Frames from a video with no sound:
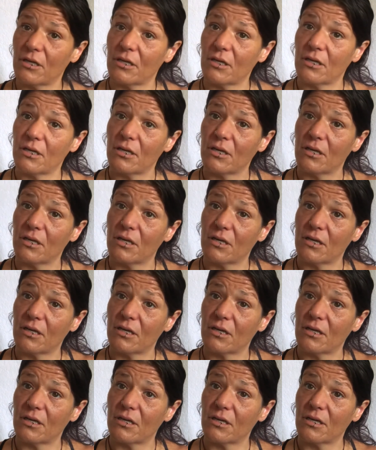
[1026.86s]

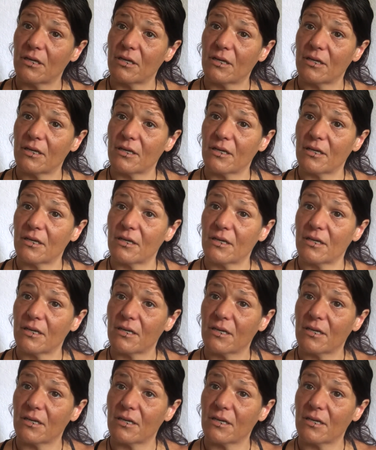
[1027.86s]
(no one is talking)